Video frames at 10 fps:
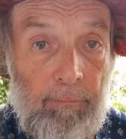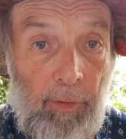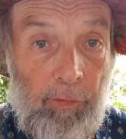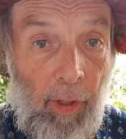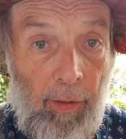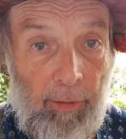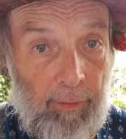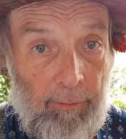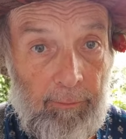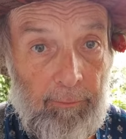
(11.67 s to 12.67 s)
Exotic,
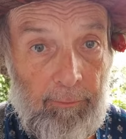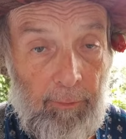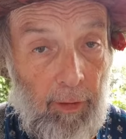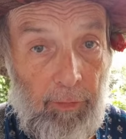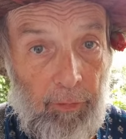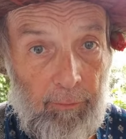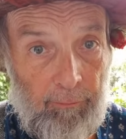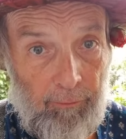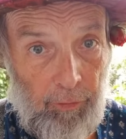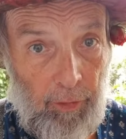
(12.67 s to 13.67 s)
ancient
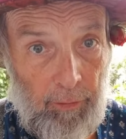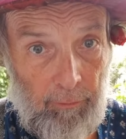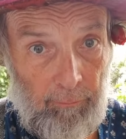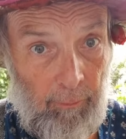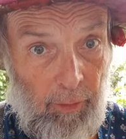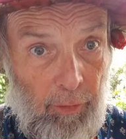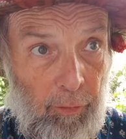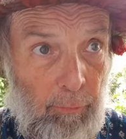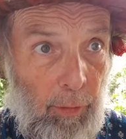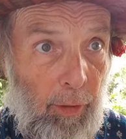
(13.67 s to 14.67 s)
scene it is
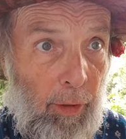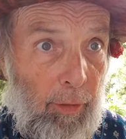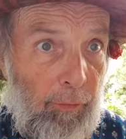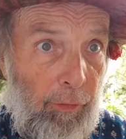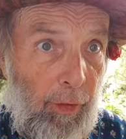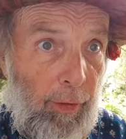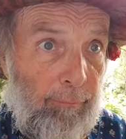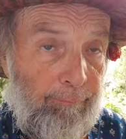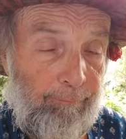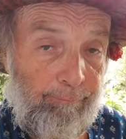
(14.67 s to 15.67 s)
in Benares, yeah.
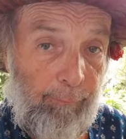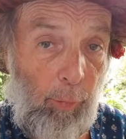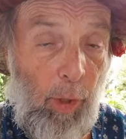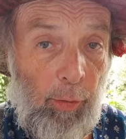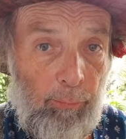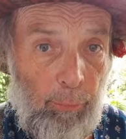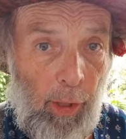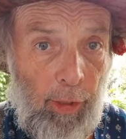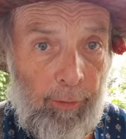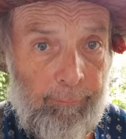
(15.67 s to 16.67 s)
A welcome break